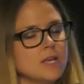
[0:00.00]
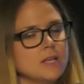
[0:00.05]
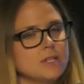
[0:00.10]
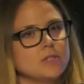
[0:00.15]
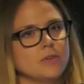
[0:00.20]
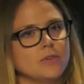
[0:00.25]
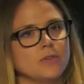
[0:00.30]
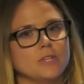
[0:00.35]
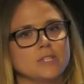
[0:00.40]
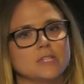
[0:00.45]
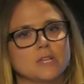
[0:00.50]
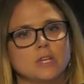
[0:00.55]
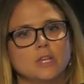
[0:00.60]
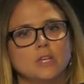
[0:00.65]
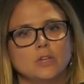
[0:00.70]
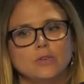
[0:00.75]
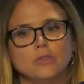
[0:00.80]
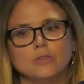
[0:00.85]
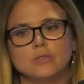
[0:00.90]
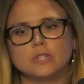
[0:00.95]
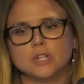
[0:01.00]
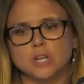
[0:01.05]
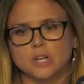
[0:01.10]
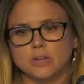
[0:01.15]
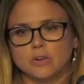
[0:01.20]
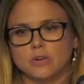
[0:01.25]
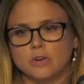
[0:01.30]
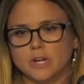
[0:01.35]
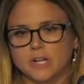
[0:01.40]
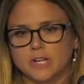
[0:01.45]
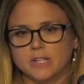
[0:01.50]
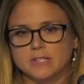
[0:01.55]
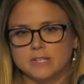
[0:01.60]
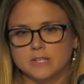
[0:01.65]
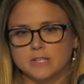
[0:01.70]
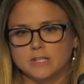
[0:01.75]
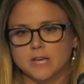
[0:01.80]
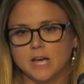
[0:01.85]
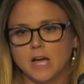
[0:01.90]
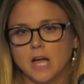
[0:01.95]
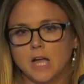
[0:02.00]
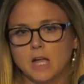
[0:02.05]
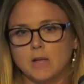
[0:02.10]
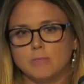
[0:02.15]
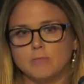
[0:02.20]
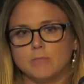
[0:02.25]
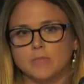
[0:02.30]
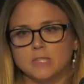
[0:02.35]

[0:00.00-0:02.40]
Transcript: So it's a huge increase in time